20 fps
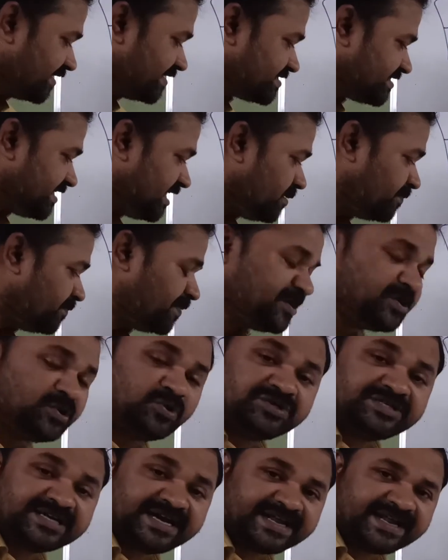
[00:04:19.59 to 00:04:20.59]

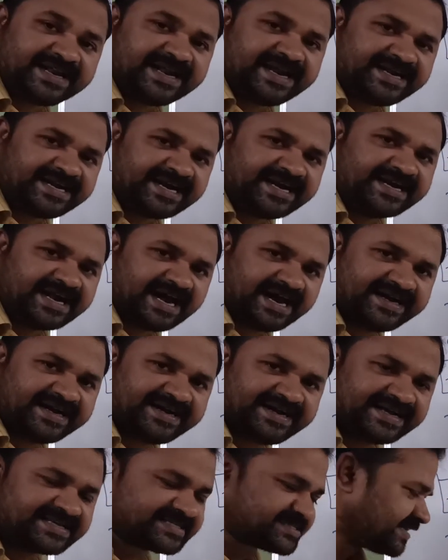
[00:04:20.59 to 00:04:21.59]
CPU generated
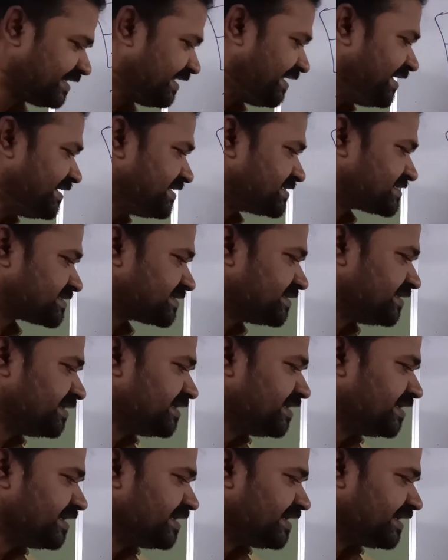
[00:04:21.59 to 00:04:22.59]
address is
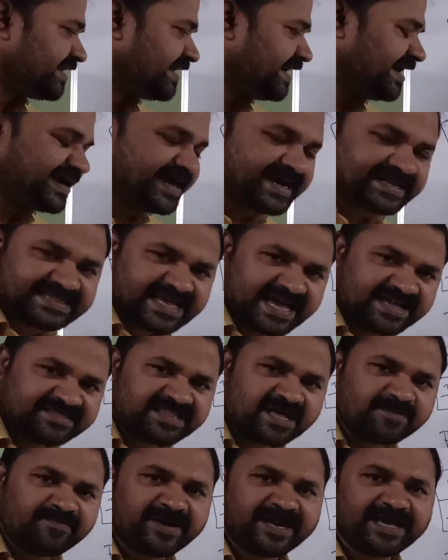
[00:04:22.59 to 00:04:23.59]
greater
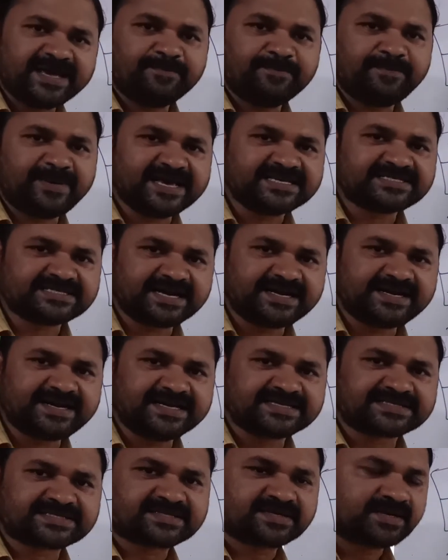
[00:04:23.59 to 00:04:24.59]
than the base
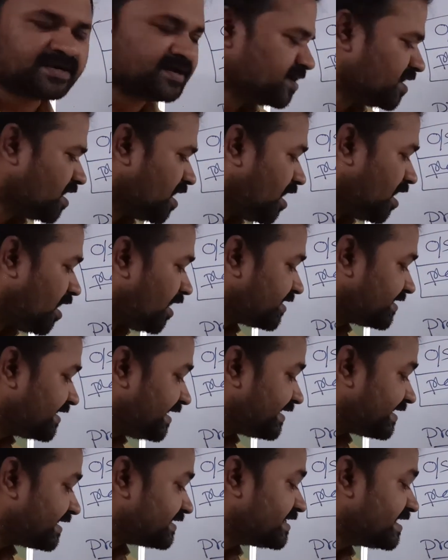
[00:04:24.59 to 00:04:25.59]
address or
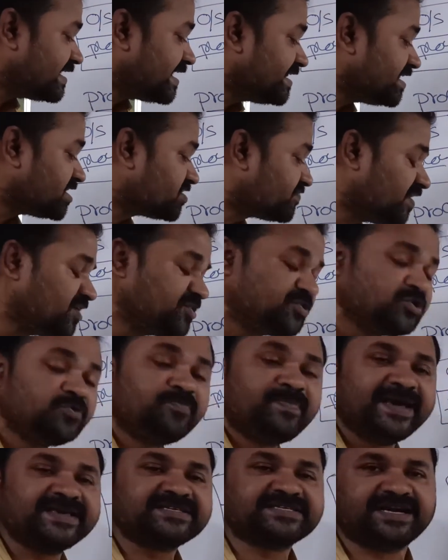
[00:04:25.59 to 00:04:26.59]
greater than or equal
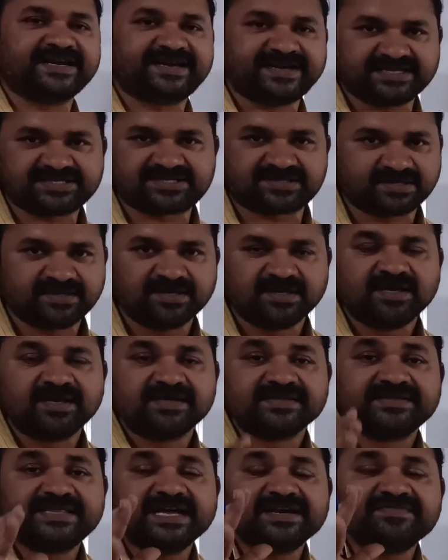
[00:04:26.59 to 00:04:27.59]
to base address,
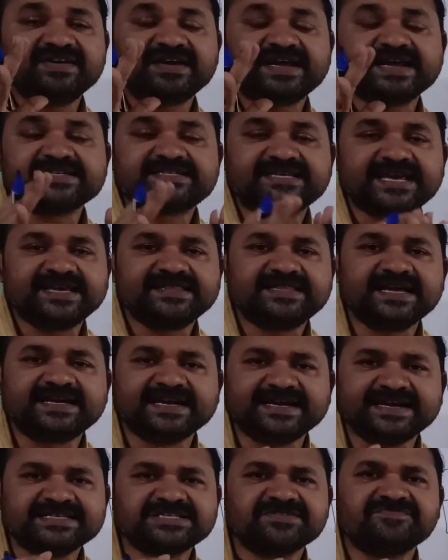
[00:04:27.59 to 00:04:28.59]
then we can say
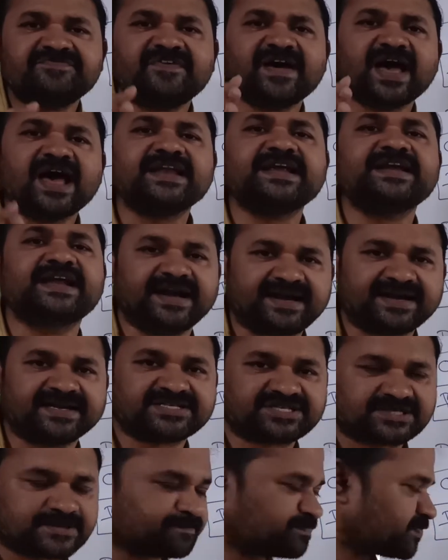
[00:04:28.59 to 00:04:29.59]
that it is a valid
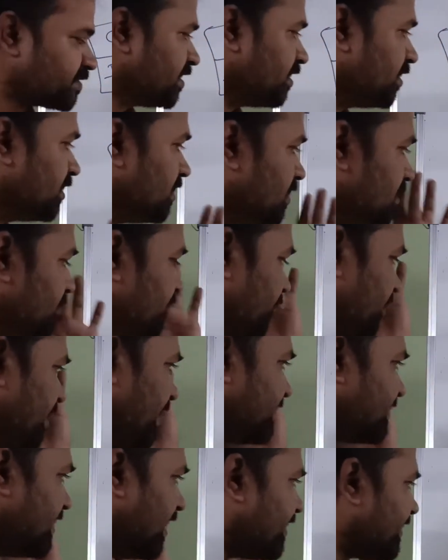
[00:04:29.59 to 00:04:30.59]
address. So
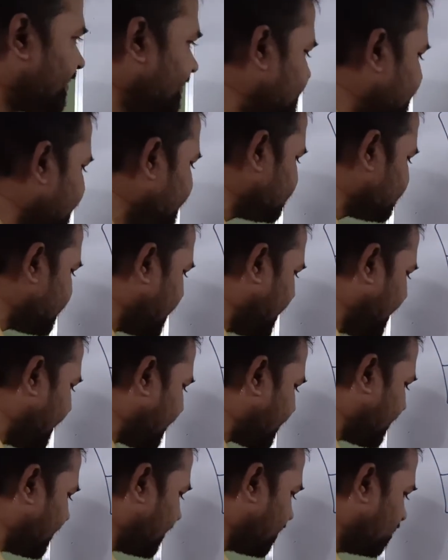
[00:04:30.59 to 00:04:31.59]
let the address is
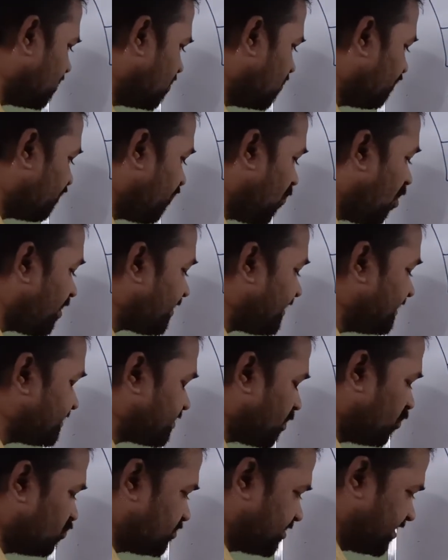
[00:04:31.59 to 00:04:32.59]

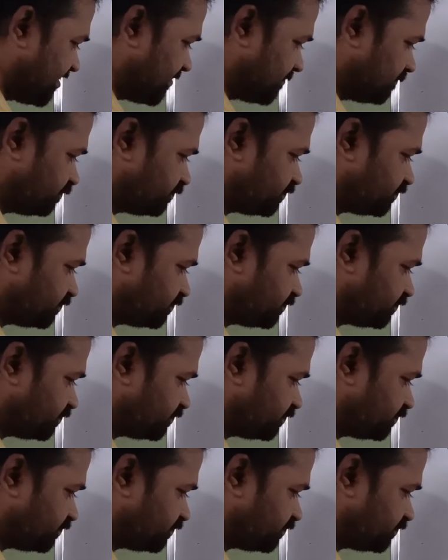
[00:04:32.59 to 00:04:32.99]
40,000.